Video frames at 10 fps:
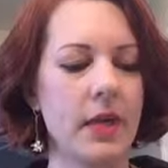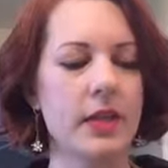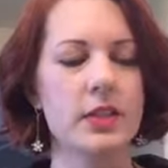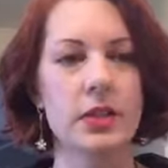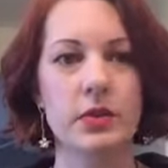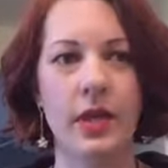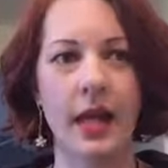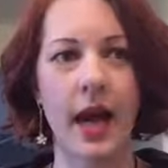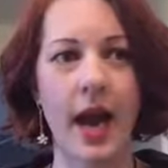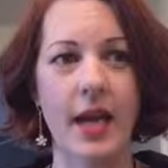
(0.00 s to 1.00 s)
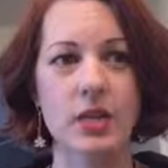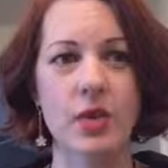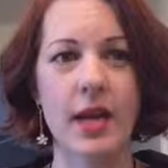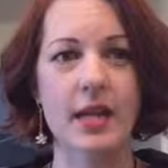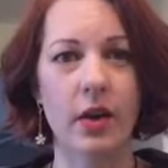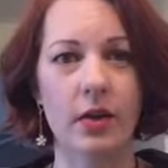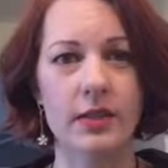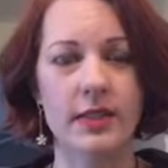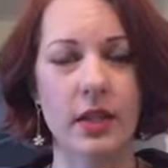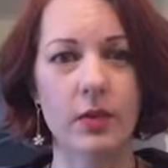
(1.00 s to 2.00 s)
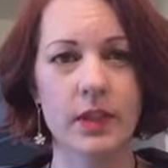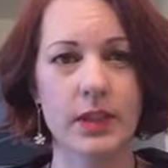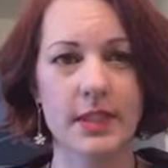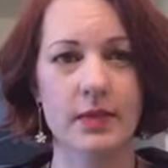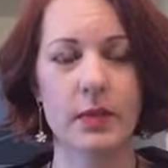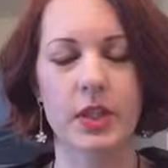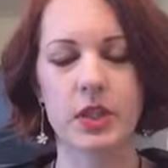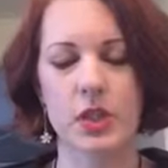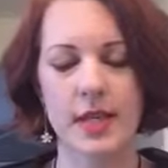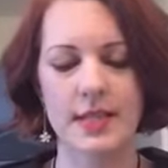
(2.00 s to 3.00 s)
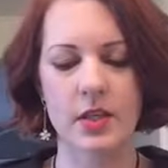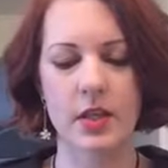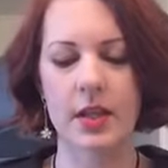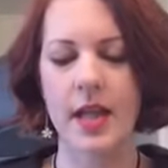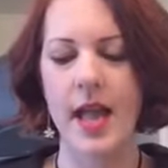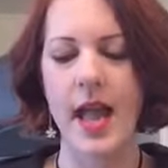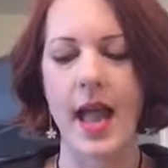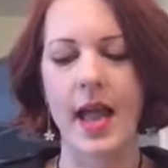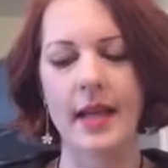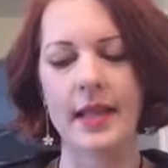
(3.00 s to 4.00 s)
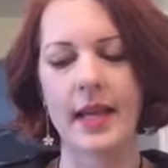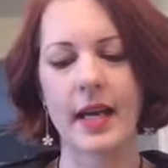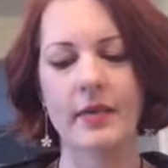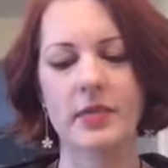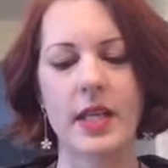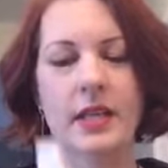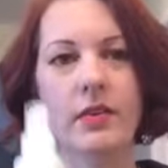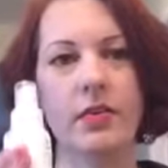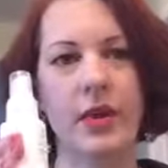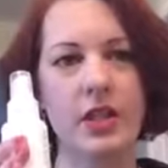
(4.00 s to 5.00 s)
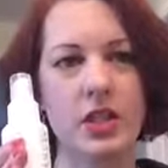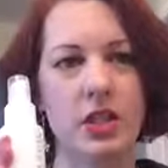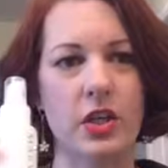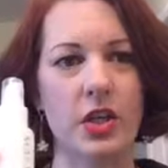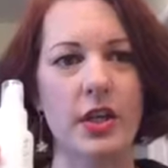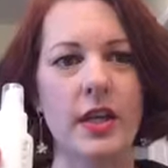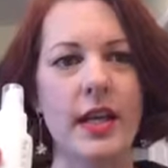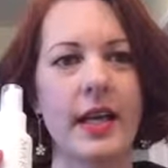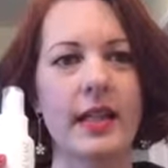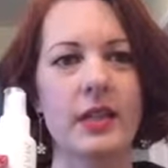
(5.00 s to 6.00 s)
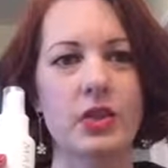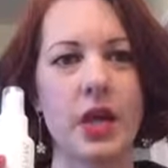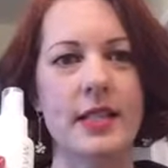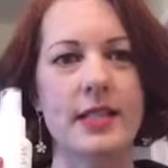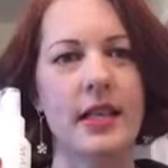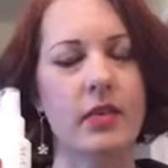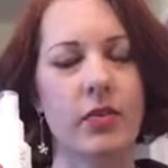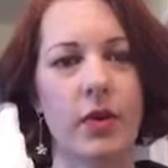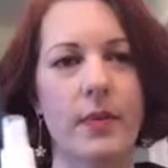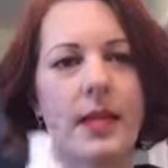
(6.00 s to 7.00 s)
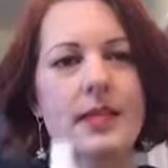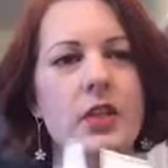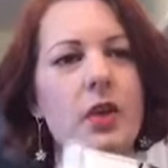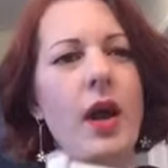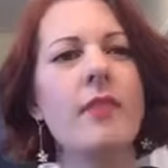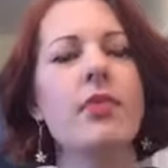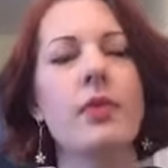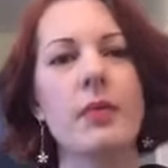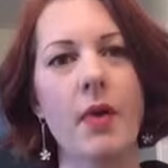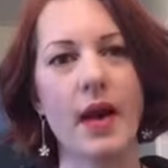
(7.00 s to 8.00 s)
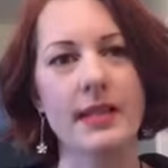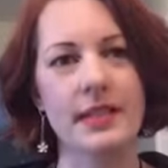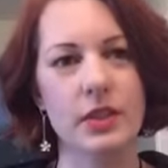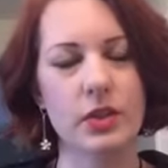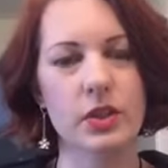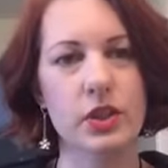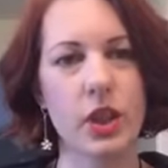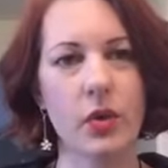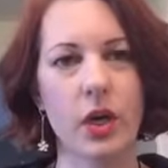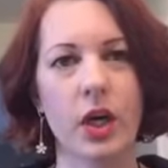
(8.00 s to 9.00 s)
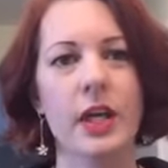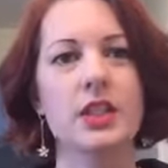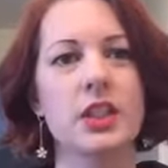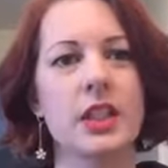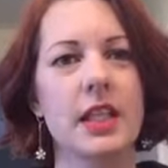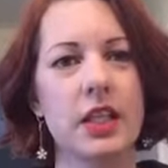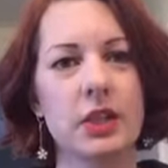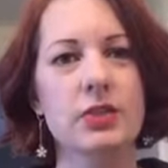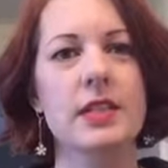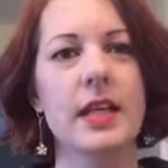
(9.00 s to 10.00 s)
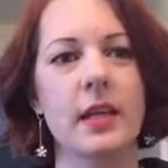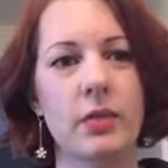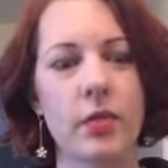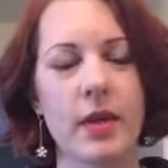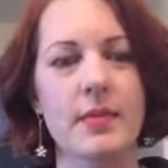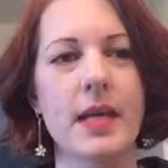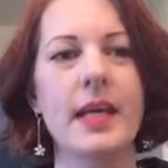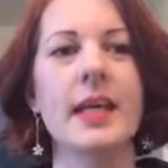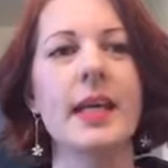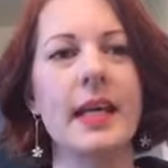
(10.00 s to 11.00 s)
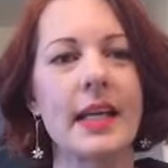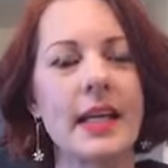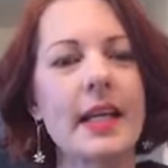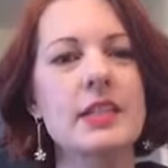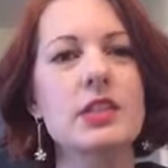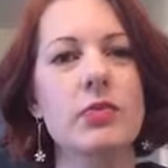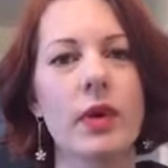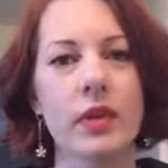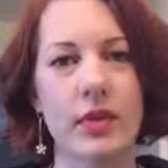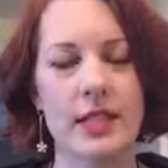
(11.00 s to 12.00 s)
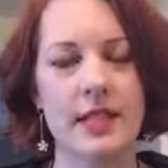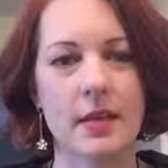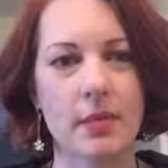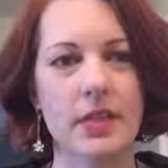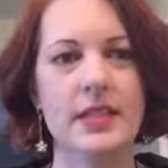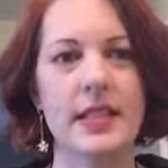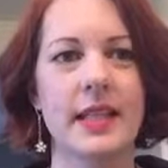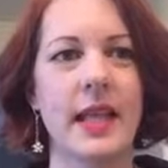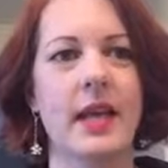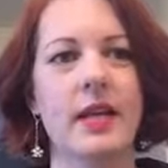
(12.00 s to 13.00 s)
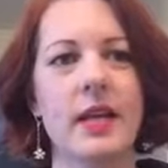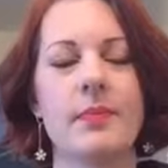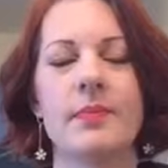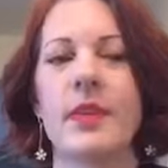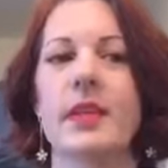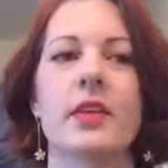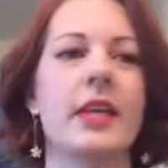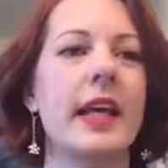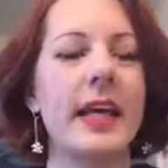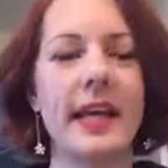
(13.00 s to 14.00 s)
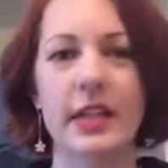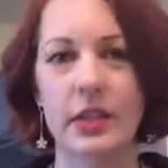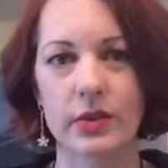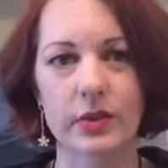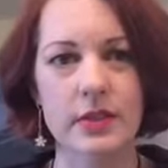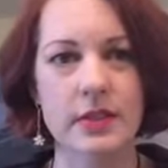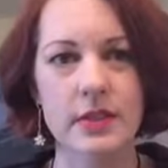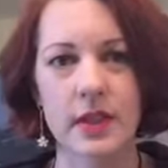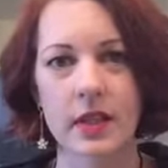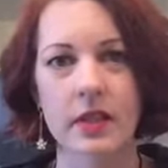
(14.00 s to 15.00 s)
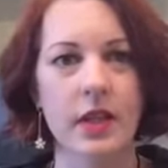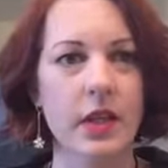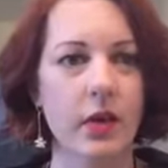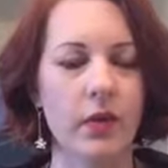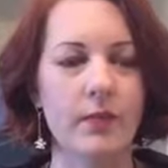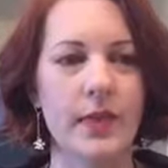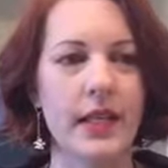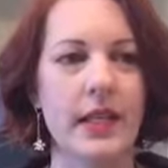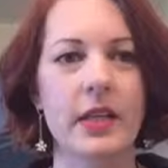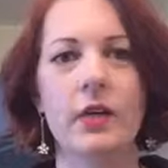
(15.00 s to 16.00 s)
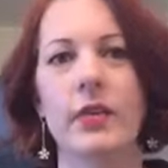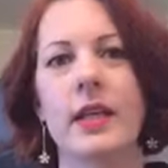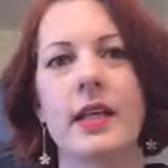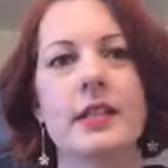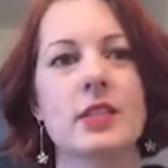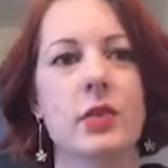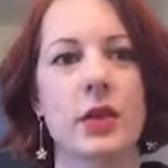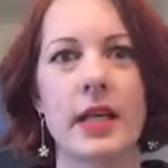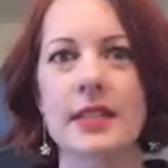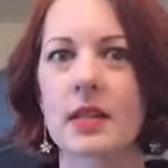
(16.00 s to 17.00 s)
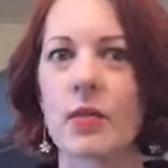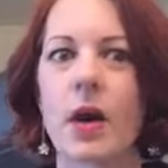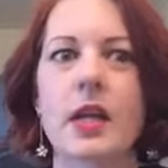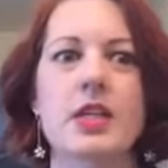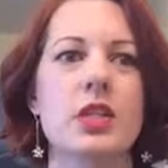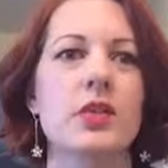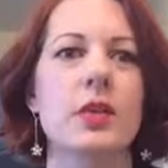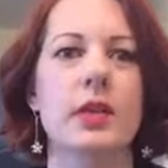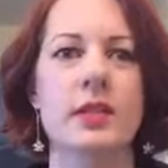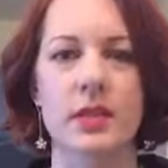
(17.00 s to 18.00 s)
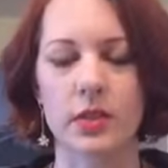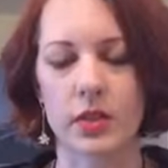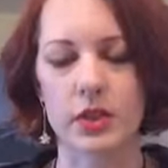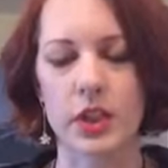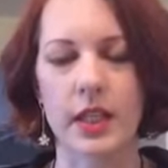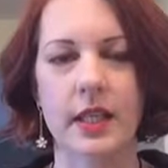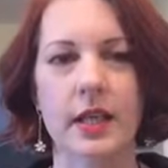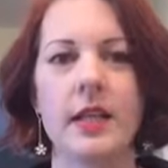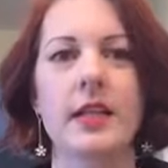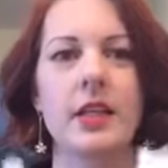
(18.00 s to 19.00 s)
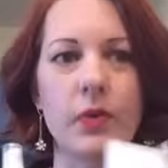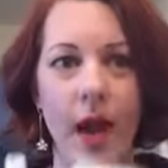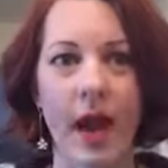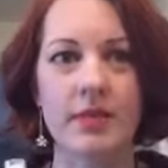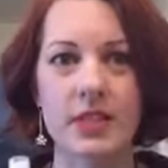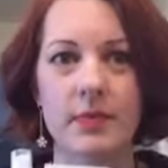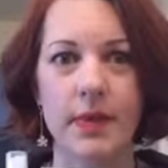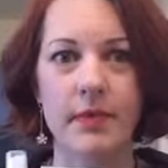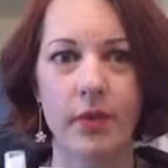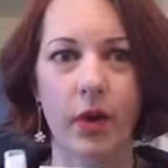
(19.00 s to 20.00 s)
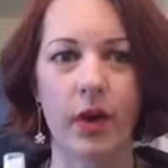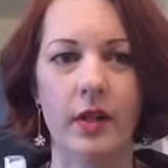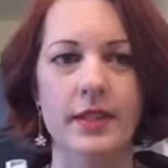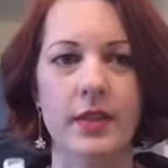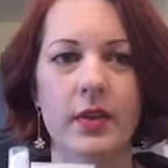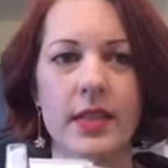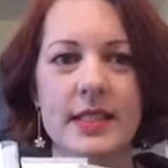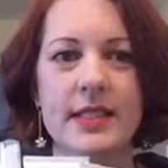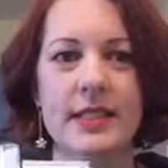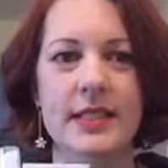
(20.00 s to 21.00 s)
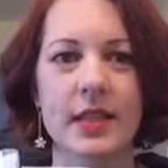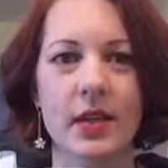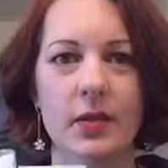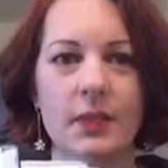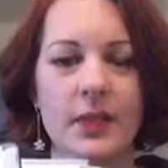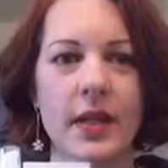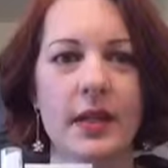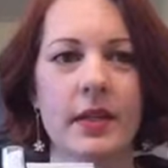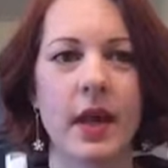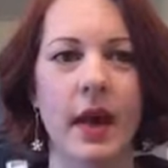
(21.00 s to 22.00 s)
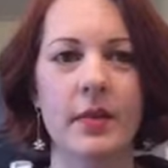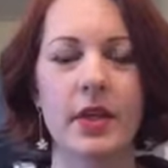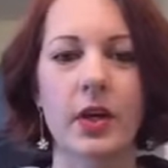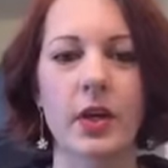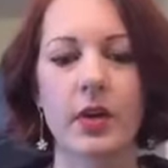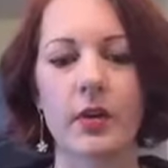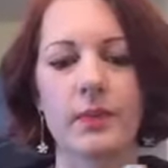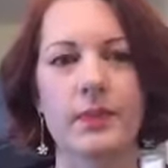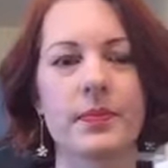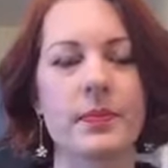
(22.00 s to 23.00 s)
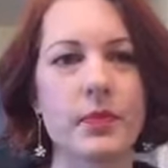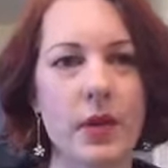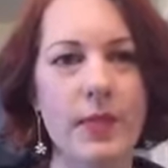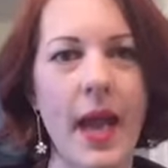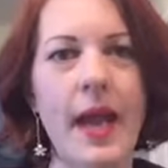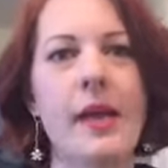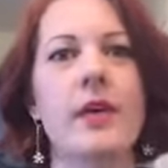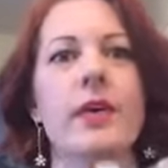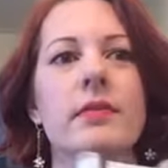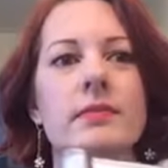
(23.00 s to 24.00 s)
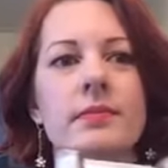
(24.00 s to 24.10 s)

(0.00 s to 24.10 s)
going to do the hydrate also, which is the moisturizer. And then I've done the freshener in the dry skin formula. So you have 3 products that you can show her and she can use at an appointment in case you run across that person that either can't use, you know, any ingredients or doesn't want to or is allergic. You have something for her. So this is I would go repair,